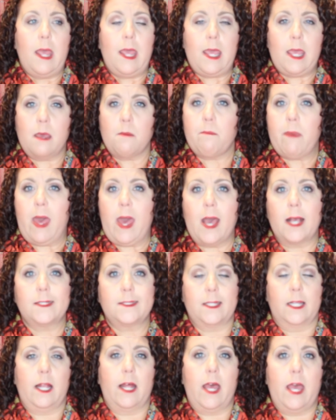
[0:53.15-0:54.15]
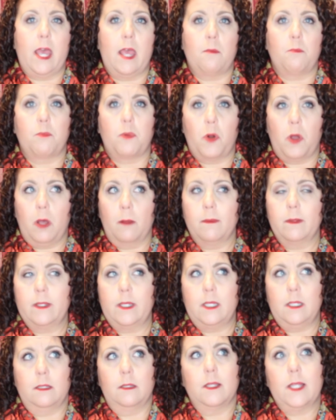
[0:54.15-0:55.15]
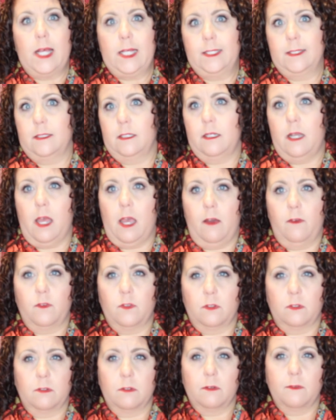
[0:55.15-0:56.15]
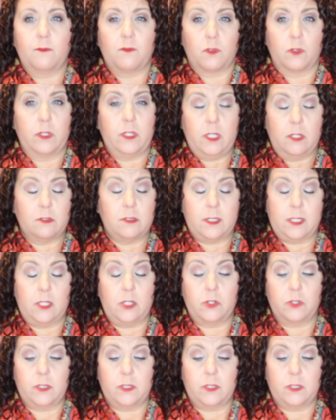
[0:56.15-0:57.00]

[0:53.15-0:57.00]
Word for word: handbags that I probably lusted after for years and